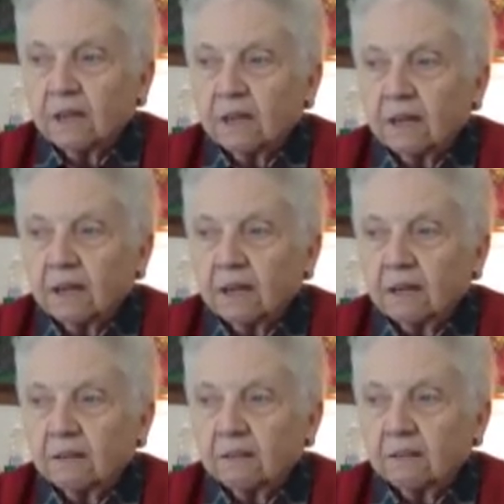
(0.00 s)

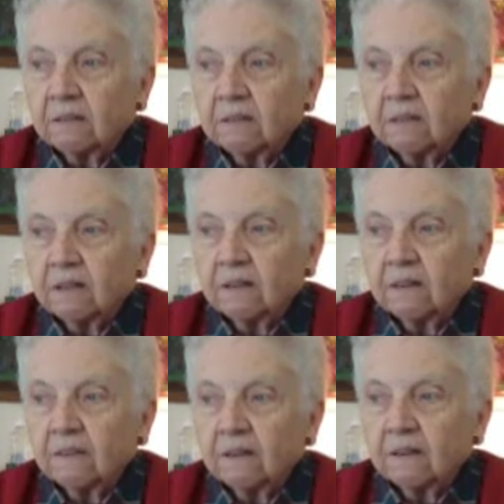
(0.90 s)
And
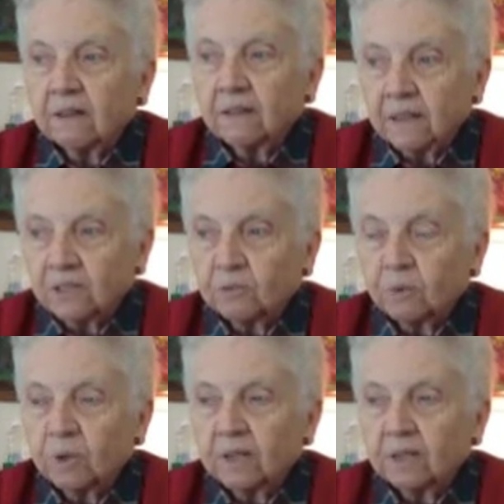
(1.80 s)
the next
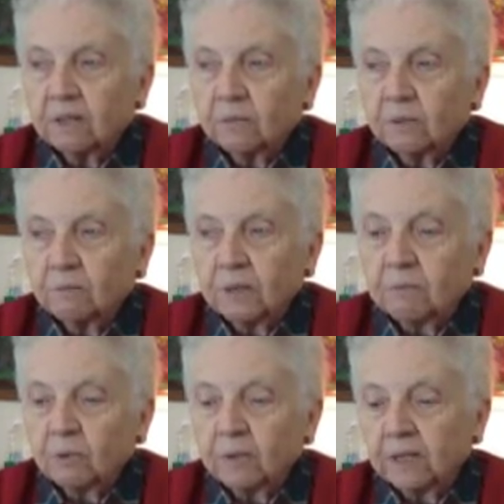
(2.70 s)
morning, when
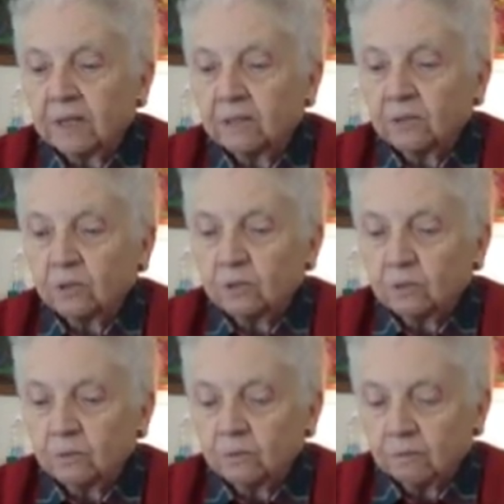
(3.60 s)
people went
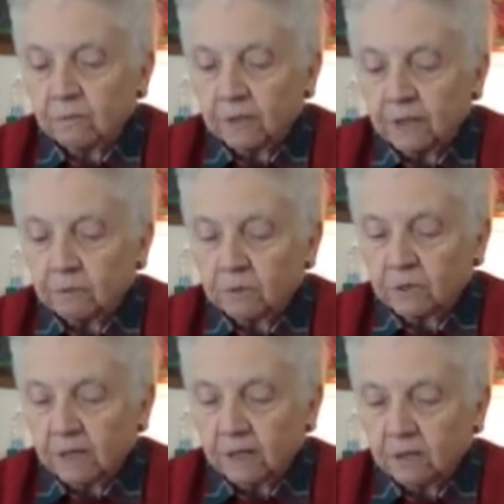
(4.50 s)
into the
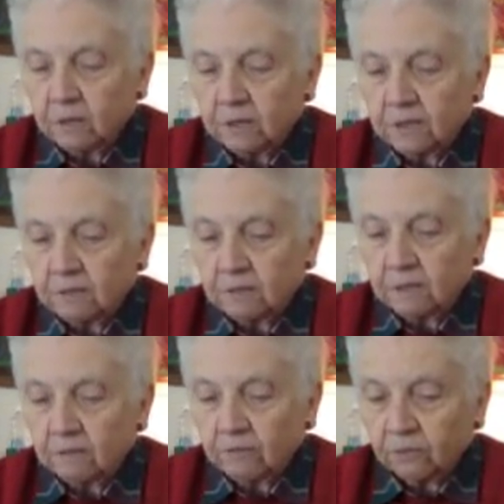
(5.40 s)
neighbor's house,
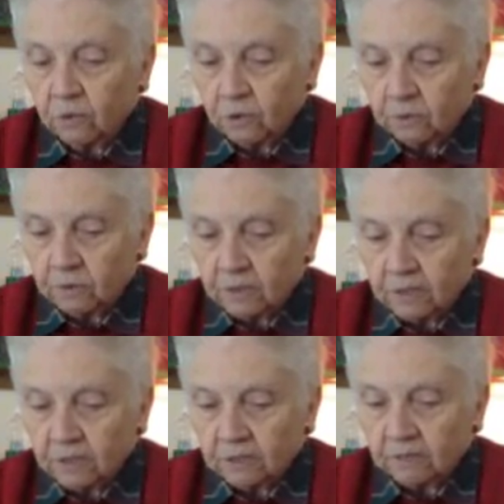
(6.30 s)
the floor was
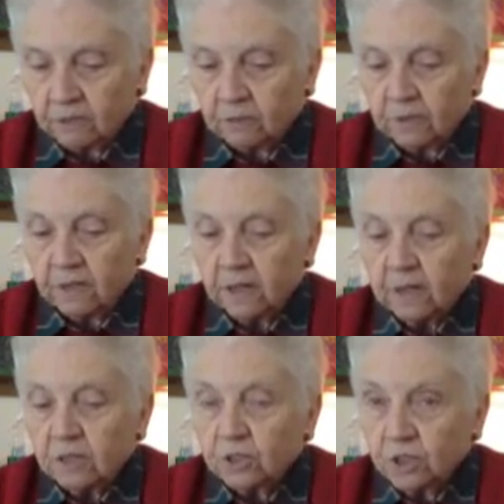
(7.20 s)
just covered with
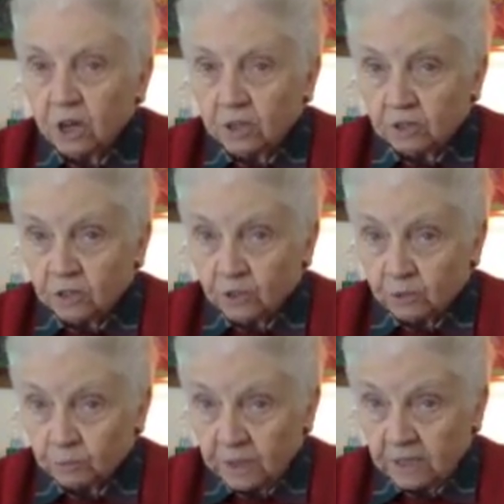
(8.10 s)
shards,
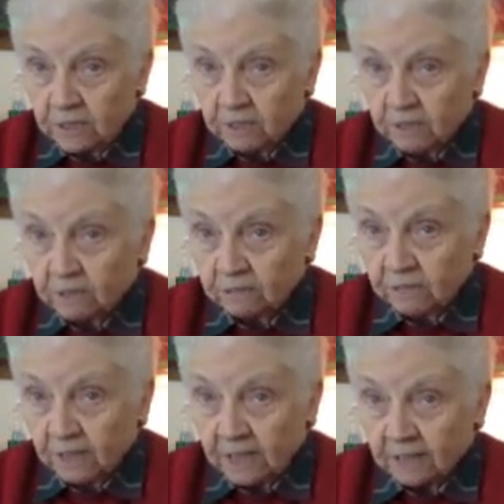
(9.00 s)
pieces of
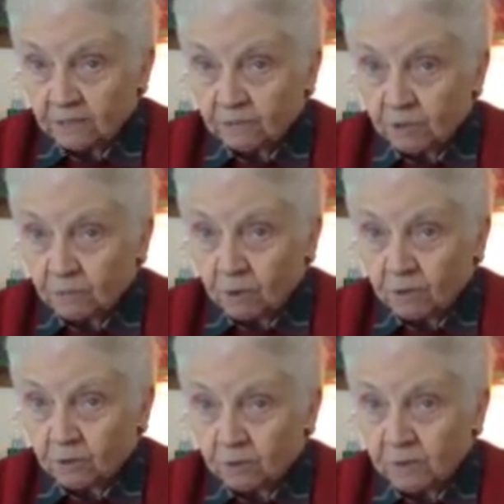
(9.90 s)
glass from all
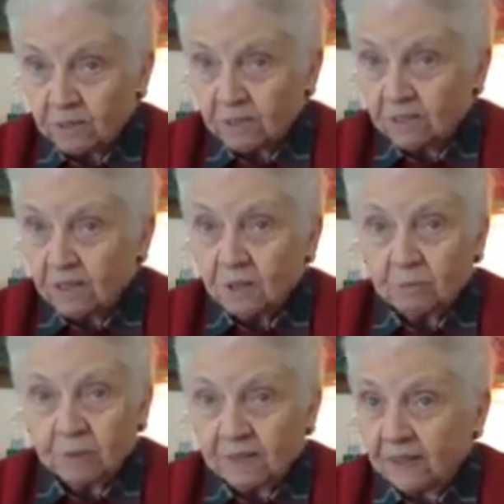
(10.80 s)
those windows.
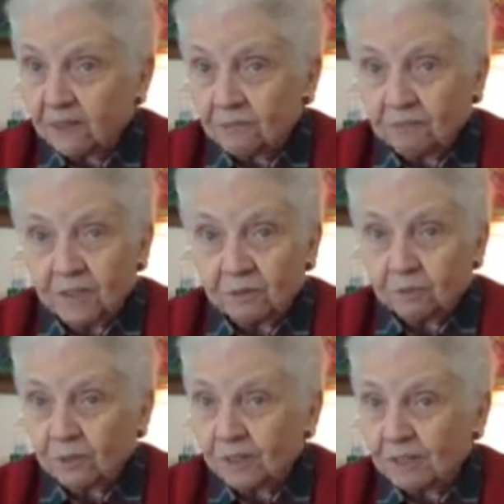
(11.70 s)
But their feet
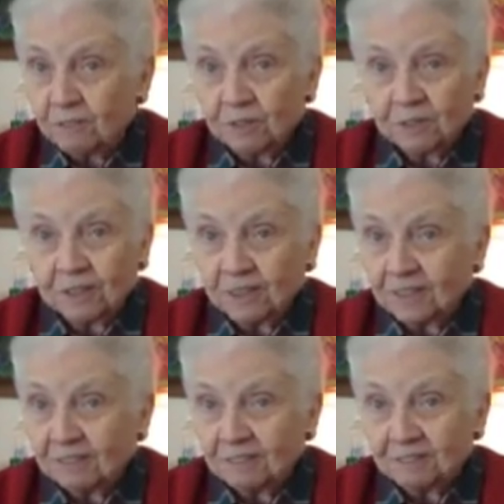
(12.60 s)
were never cut.
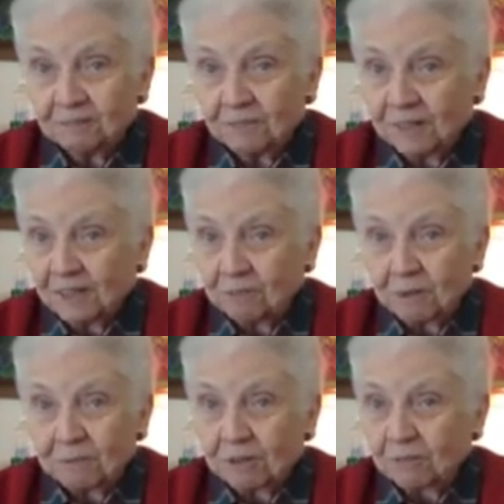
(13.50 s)
But I
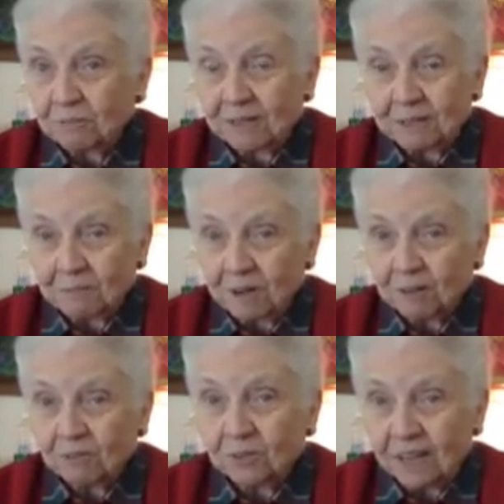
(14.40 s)
remember everybody
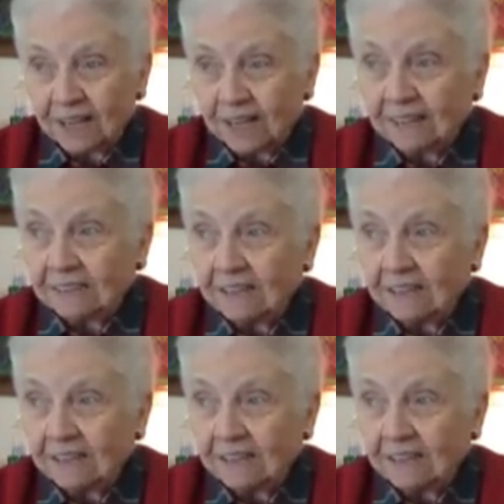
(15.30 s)
marveled at